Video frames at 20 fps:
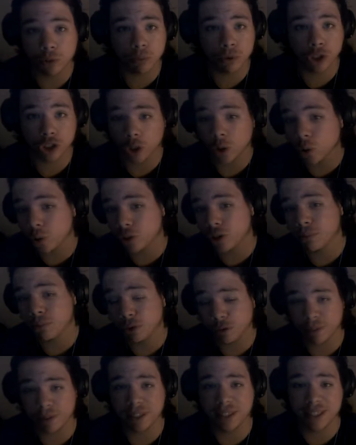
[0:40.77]
shows,
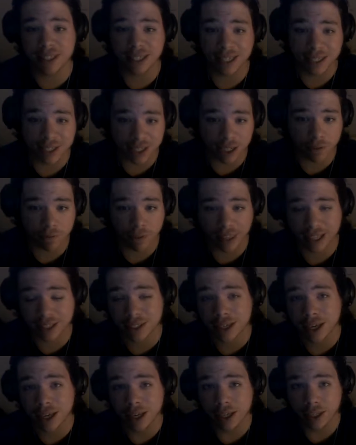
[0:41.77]
movies, things of that
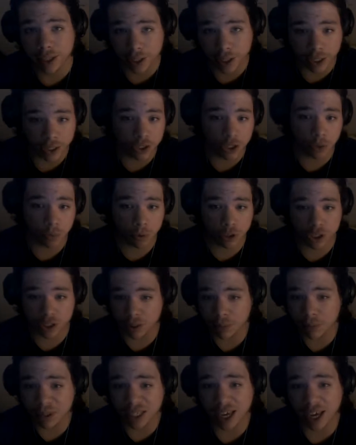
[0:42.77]
nature, which is
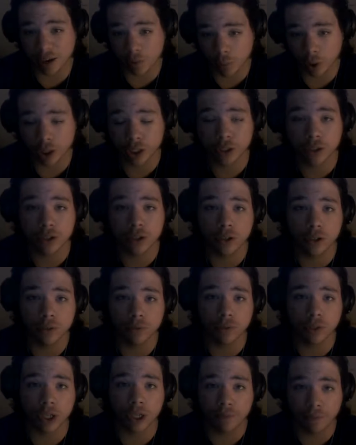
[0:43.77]
something I wanted to do
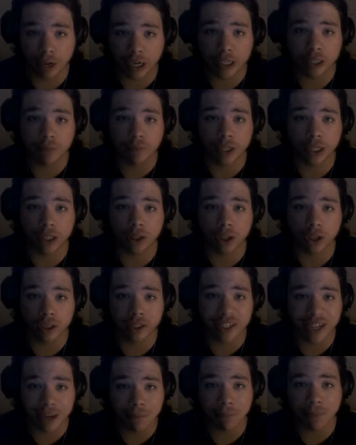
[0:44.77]
for a very, very long
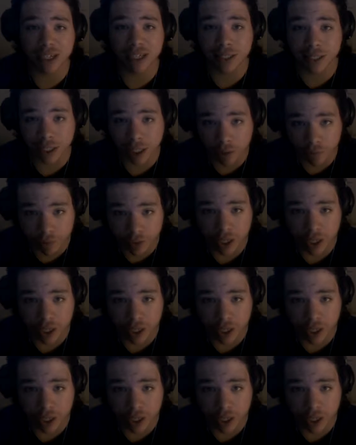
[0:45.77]
time myself